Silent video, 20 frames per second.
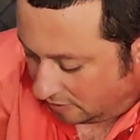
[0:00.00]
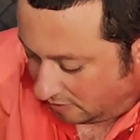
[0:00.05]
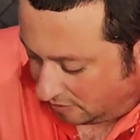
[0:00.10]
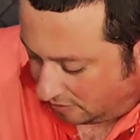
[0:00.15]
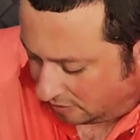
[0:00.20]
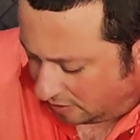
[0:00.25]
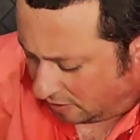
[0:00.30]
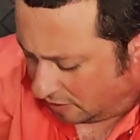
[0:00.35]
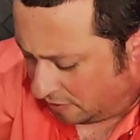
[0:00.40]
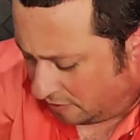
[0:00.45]

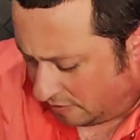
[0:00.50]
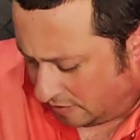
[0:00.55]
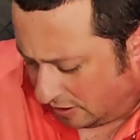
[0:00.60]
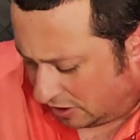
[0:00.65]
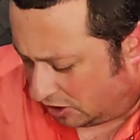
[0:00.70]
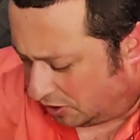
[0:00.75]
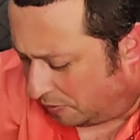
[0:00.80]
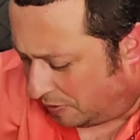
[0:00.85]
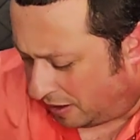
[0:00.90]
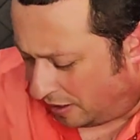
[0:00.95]
Oh, the
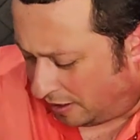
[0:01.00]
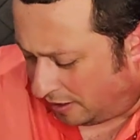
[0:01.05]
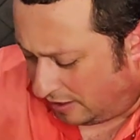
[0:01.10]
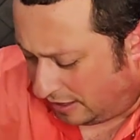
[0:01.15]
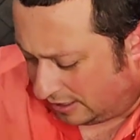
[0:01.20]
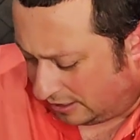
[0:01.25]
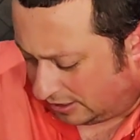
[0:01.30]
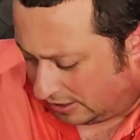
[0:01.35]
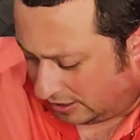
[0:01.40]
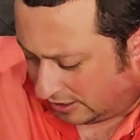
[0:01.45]
smell of
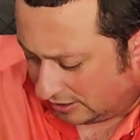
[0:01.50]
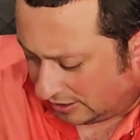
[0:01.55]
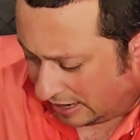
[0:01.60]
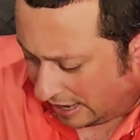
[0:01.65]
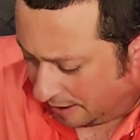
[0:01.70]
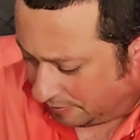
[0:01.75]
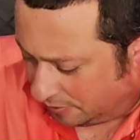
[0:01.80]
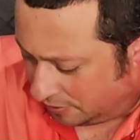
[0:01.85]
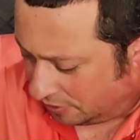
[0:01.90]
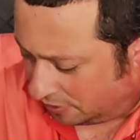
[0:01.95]
this is
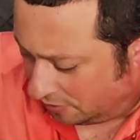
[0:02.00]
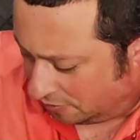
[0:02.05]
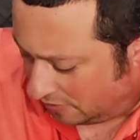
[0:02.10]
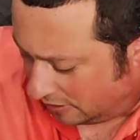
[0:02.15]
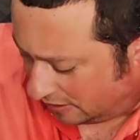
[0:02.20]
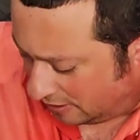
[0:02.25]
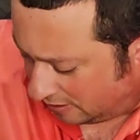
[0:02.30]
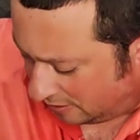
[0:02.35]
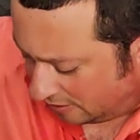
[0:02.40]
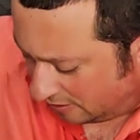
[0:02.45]

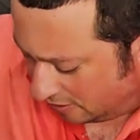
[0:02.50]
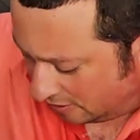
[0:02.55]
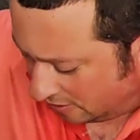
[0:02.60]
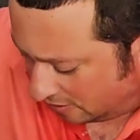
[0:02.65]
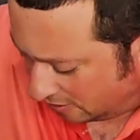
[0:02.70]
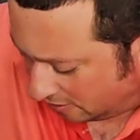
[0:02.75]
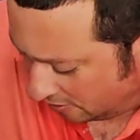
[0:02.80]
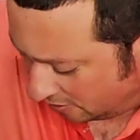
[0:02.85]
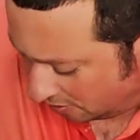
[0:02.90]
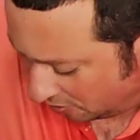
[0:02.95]
absolutely
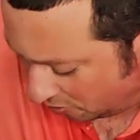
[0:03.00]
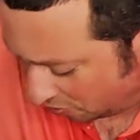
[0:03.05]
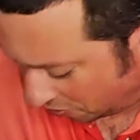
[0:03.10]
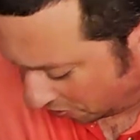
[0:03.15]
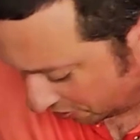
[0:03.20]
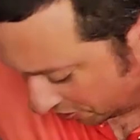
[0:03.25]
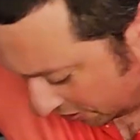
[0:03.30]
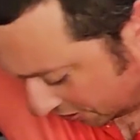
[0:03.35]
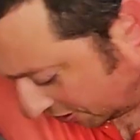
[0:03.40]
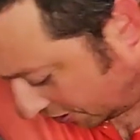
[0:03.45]

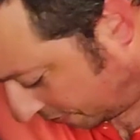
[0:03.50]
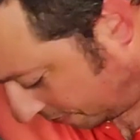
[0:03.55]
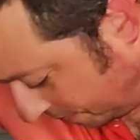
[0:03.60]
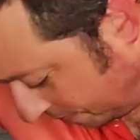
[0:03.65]
gorgeous.